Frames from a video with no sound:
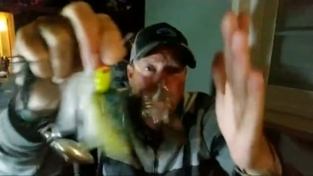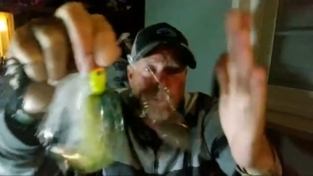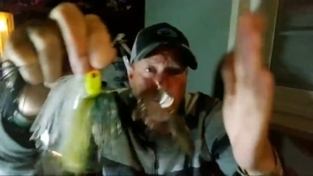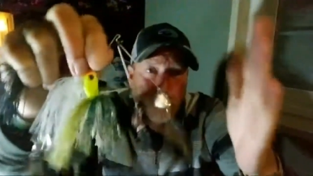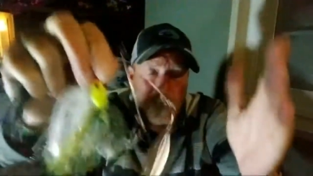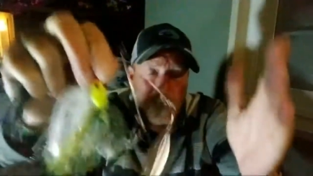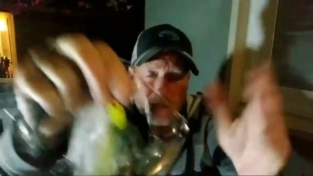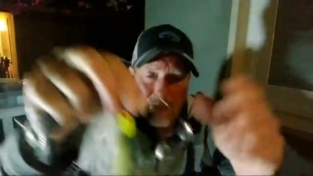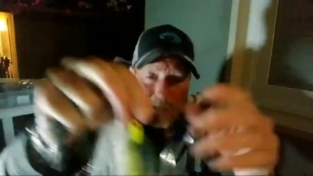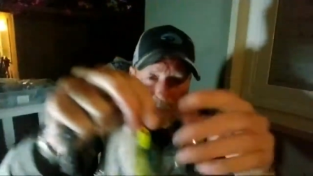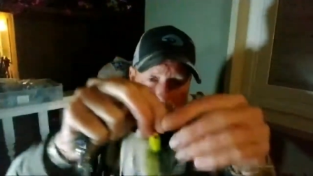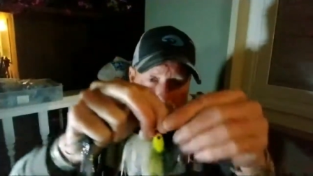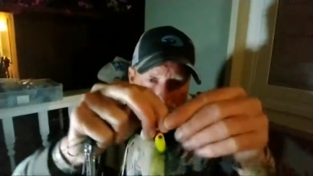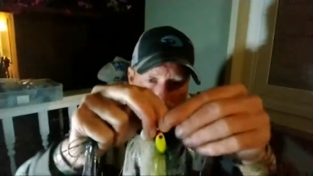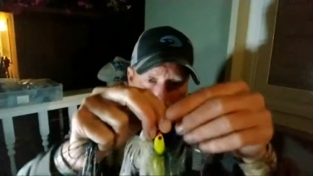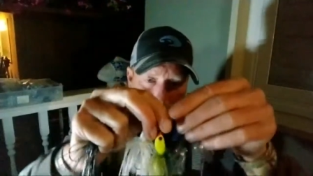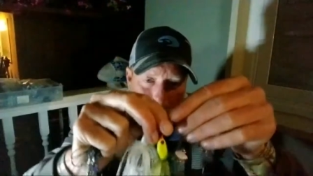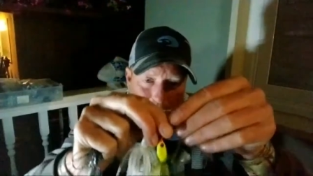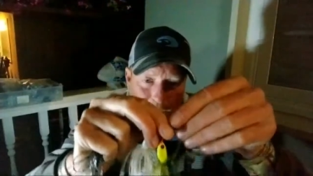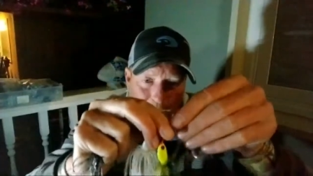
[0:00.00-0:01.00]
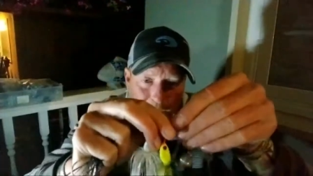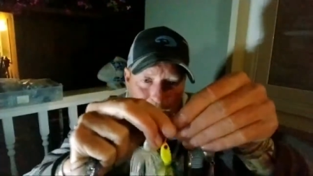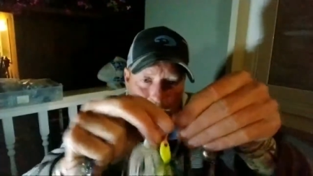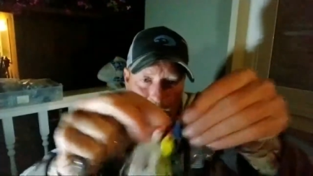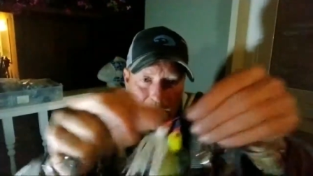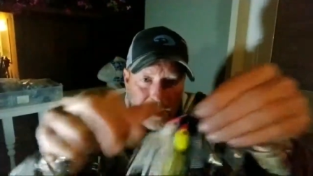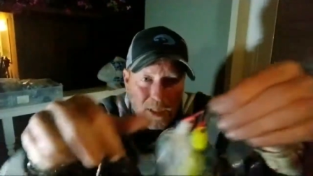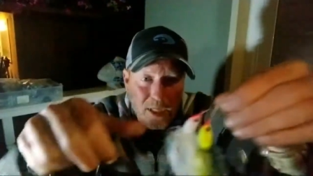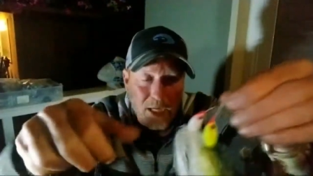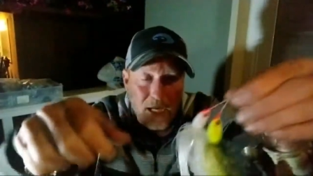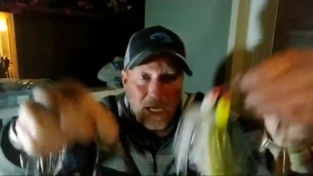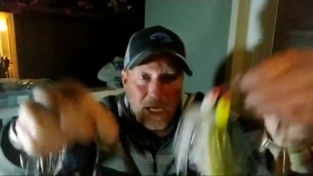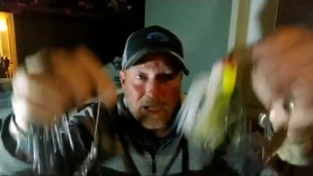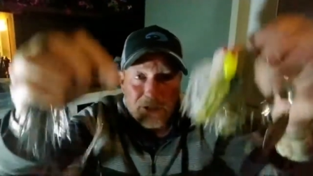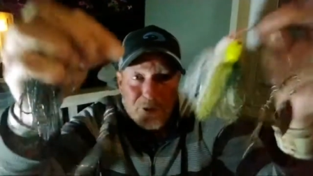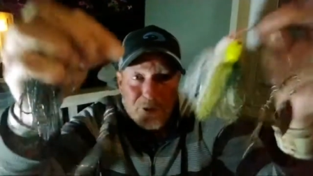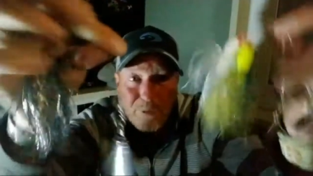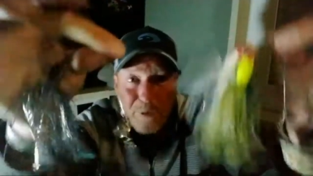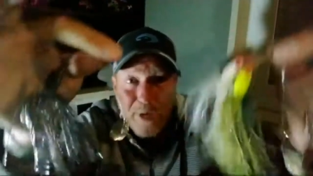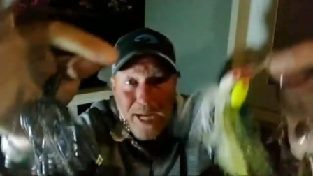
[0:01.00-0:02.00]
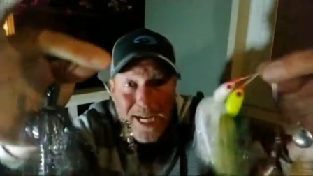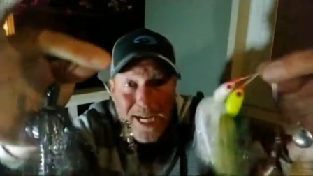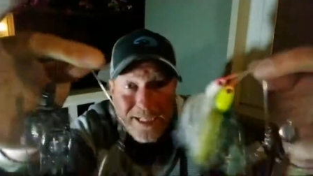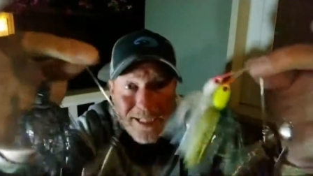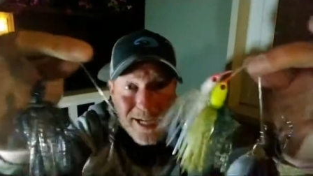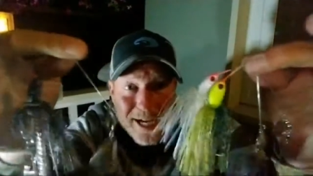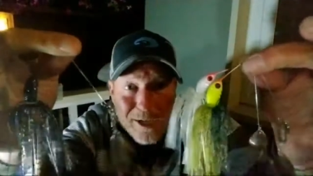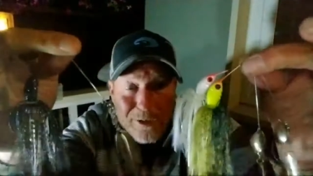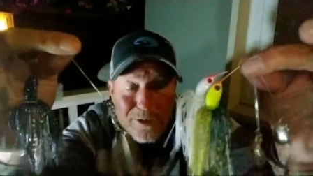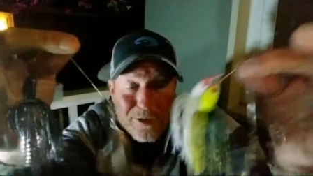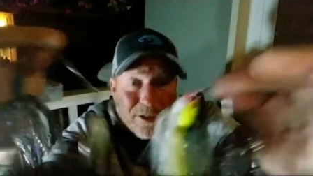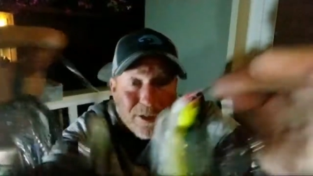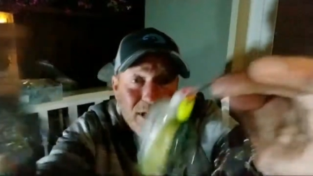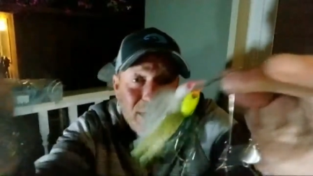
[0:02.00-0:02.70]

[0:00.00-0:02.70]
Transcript: of the way I set them up. It's 3/8 ounce.